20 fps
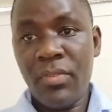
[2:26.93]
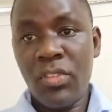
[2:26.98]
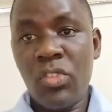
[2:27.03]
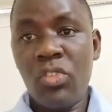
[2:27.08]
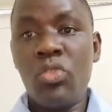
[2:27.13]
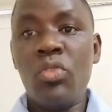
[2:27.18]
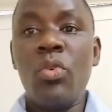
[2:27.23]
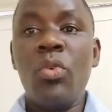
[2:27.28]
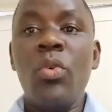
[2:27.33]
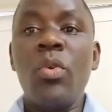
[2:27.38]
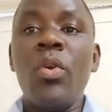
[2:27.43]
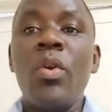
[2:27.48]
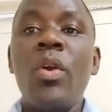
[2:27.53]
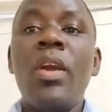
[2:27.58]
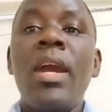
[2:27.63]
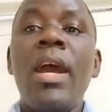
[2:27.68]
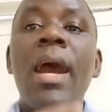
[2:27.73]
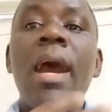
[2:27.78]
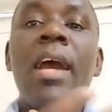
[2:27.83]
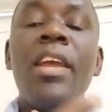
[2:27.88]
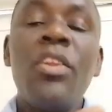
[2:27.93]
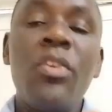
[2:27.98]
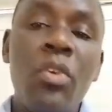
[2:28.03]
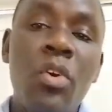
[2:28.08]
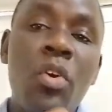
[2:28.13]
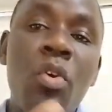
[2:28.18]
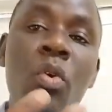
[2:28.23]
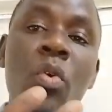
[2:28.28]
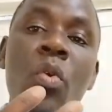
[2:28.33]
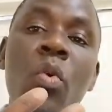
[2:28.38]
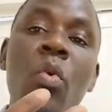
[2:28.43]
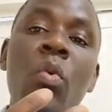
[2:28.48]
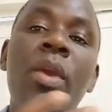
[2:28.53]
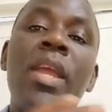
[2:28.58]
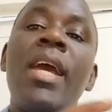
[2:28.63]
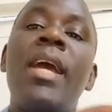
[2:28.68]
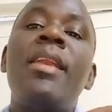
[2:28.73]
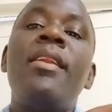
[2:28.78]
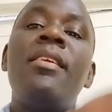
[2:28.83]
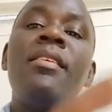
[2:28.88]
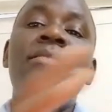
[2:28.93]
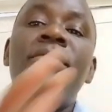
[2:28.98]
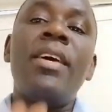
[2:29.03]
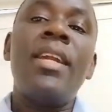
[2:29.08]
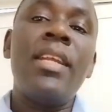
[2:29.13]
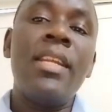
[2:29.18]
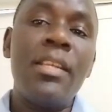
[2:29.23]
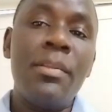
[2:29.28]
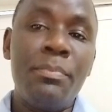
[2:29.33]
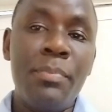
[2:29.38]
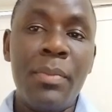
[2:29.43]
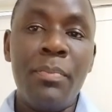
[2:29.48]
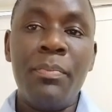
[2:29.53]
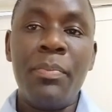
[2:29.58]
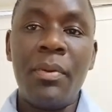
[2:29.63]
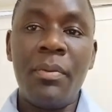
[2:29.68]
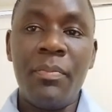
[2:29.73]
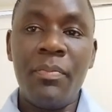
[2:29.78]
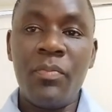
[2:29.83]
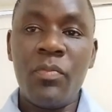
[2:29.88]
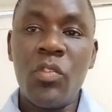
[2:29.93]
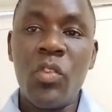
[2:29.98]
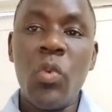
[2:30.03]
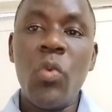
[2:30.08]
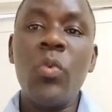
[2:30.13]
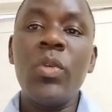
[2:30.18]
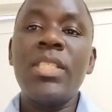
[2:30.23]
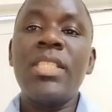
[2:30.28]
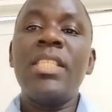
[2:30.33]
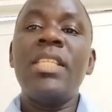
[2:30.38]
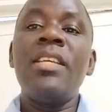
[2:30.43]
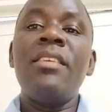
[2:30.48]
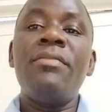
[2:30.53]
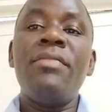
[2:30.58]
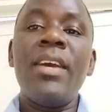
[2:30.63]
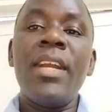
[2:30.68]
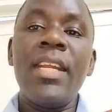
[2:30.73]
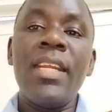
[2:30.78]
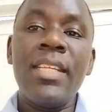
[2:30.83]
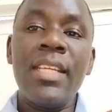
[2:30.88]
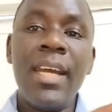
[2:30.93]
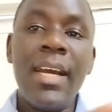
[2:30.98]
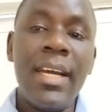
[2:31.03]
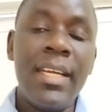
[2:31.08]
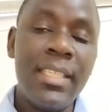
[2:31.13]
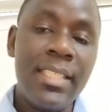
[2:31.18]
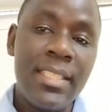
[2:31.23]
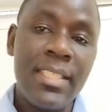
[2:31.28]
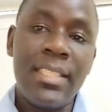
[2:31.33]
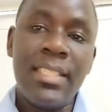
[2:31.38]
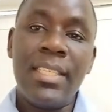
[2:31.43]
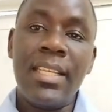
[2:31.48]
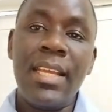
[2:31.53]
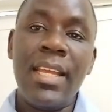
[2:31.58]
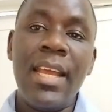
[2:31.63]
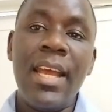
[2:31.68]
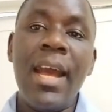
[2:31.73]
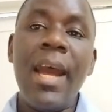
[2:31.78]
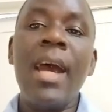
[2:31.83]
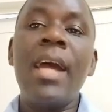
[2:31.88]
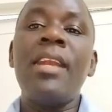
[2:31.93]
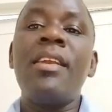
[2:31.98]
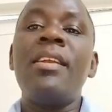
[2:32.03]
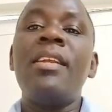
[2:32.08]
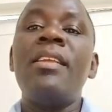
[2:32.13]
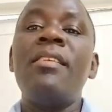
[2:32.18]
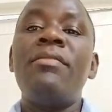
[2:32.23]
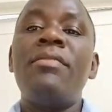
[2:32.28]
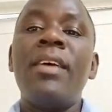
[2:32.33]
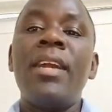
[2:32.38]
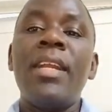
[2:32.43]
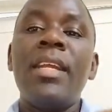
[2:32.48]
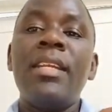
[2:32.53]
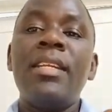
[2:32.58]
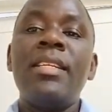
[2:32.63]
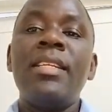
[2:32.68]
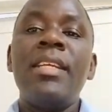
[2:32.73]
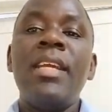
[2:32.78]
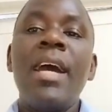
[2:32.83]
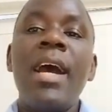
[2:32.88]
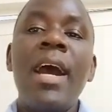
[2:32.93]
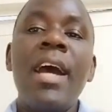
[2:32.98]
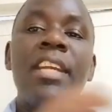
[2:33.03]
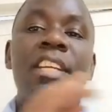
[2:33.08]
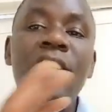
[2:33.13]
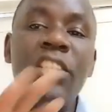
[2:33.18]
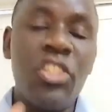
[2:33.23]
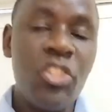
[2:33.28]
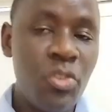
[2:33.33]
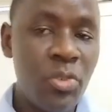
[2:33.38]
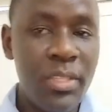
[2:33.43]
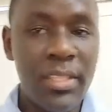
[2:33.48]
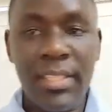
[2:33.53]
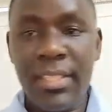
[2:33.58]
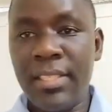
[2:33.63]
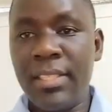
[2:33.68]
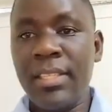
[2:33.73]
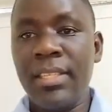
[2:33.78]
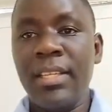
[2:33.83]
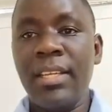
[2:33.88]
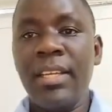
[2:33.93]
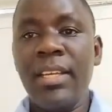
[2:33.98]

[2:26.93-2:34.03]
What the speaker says: So, I know we are different people with different hearts and different attitudes.